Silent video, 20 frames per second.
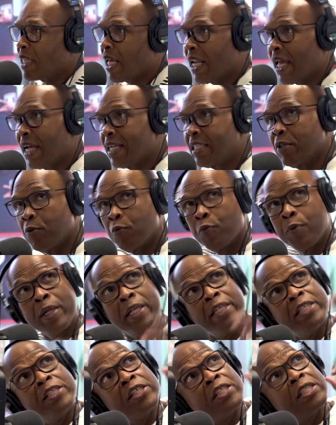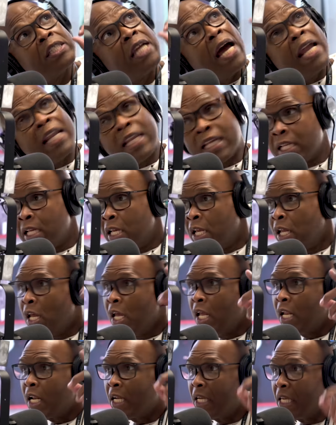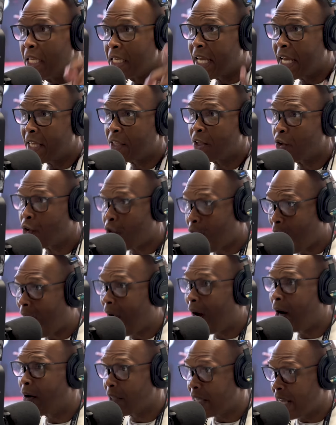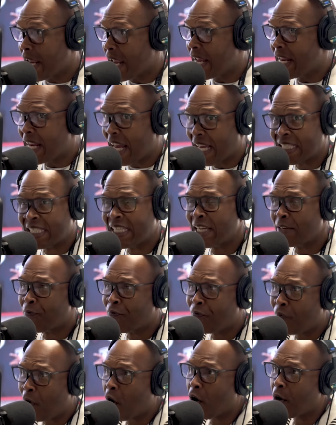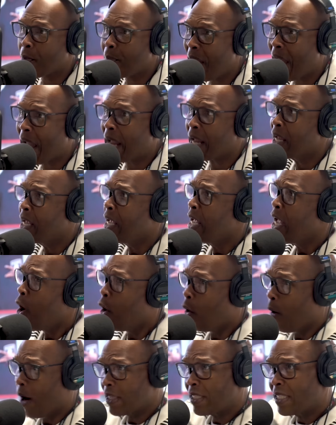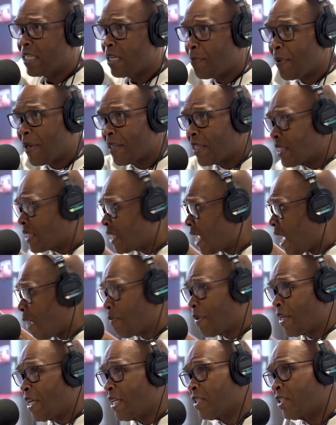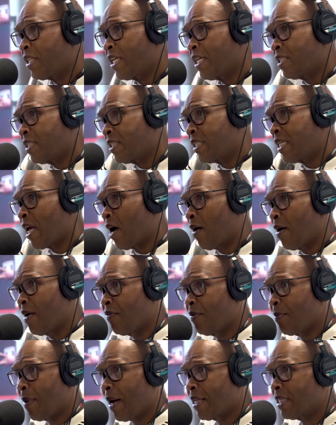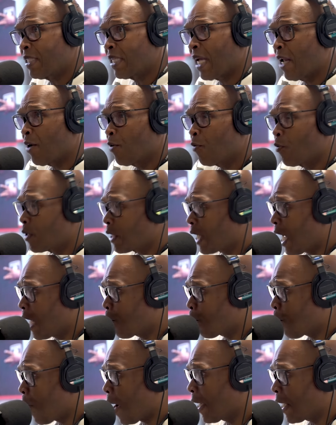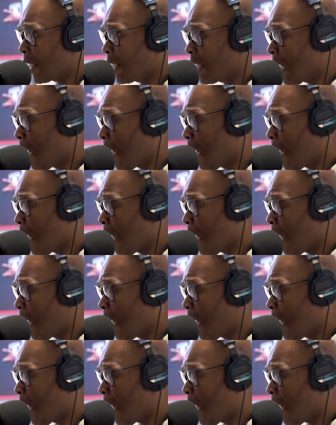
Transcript: I like to really just kind of look at the crowd. Yeah, exactly. And I sit far back. Or I sit up at the top and get a chance to see how everybody's kind of rocking.